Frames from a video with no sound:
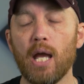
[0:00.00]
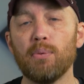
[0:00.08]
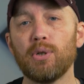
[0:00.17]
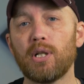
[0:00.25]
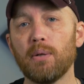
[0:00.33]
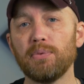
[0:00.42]
And
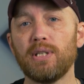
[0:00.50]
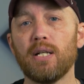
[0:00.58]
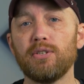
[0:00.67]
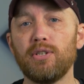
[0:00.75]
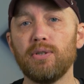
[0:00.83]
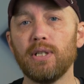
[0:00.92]
when it comes
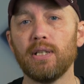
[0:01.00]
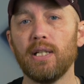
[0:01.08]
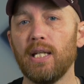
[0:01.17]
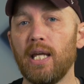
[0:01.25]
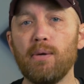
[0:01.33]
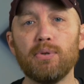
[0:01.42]
down to it,
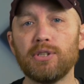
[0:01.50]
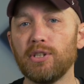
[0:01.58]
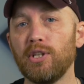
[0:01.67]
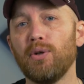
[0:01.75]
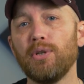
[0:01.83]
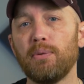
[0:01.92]
he
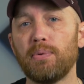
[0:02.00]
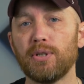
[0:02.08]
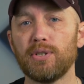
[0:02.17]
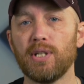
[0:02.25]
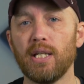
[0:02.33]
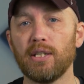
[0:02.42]
wasn't the only
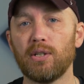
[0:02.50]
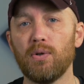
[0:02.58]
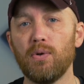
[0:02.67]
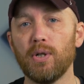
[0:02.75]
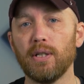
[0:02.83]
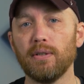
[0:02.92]
person on the
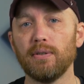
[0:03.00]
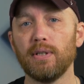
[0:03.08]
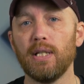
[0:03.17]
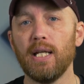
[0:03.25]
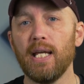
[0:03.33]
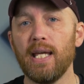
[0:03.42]
court.
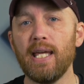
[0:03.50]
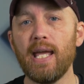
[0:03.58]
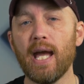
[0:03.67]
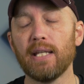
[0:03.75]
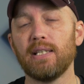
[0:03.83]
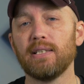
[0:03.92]
He
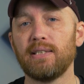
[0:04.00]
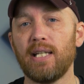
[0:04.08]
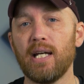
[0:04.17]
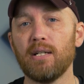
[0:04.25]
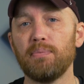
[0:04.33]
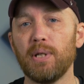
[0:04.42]
had this
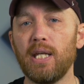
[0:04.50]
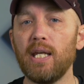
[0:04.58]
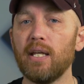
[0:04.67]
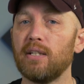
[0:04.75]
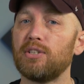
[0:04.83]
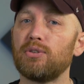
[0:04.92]
talent, but
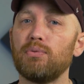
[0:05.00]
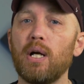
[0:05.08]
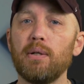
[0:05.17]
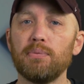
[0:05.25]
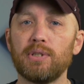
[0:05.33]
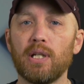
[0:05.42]
he had to
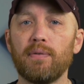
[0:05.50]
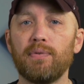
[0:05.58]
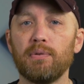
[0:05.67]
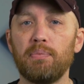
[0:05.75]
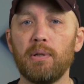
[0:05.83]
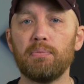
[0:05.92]
surround himself
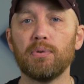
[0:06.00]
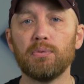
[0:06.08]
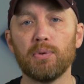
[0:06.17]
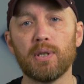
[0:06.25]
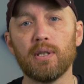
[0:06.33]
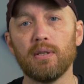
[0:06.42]
with people
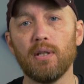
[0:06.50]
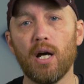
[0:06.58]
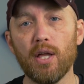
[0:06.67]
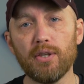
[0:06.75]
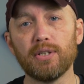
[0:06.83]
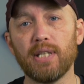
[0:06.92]
with
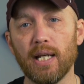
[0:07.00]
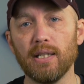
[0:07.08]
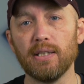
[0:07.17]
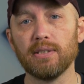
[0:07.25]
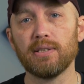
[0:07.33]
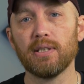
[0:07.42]
other
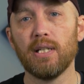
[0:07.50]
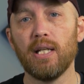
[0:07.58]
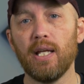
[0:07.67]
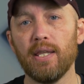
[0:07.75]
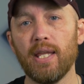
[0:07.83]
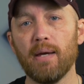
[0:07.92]
talents
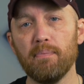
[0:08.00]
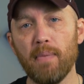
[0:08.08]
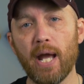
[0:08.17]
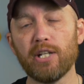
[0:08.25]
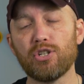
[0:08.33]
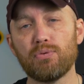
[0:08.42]
that
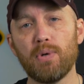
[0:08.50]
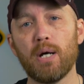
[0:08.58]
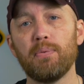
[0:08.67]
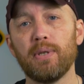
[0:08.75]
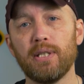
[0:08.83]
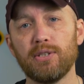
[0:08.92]
matched
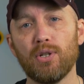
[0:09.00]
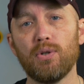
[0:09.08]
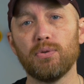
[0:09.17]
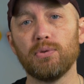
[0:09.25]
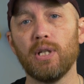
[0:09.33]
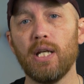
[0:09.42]
well with his
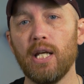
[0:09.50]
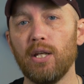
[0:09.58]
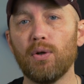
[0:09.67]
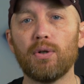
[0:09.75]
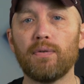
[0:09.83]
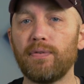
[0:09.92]
own
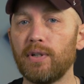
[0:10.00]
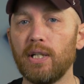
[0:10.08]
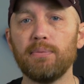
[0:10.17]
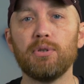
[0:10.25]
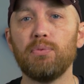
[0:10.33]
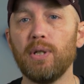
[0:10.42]
in order for
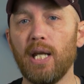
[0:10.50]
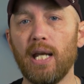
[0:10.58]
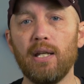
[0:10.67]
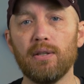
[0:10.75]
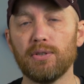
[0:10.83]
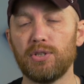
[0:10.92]
him to win
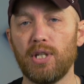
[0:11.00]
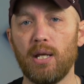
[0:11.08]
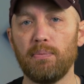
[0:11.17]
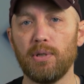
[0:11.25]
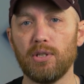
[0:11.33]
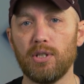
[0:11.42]
any of those
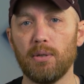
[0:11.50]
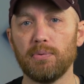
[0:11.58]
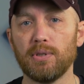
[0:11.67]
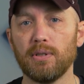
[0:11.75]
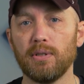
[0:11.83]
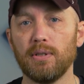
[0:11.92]

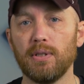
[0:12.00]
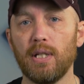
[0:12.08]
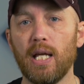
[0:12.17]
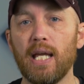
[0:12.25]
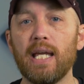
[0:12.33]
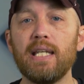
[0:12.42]
championships.
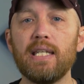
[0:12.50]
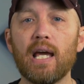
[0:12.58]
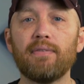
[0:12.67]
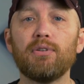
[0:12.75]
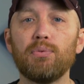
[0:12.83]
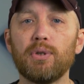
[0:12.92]
He
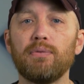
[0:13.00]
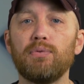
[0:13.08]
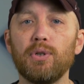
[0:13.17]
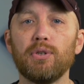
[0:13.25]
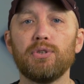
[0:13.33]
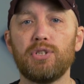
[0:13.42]
never would have
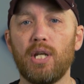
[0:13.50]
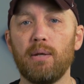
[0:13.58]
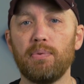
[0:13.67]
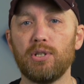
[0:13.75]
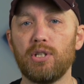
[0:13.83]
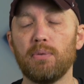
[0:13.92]
won those
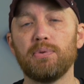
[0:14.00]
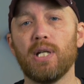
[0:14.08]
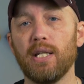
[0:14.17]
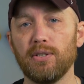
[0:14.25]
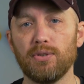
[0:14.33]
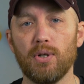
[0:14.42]
championships
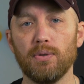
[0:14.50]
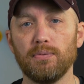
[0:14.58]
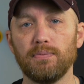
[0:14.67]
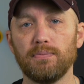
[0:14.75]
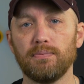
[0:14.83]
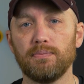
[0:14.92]
on his
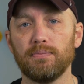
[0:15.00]
own.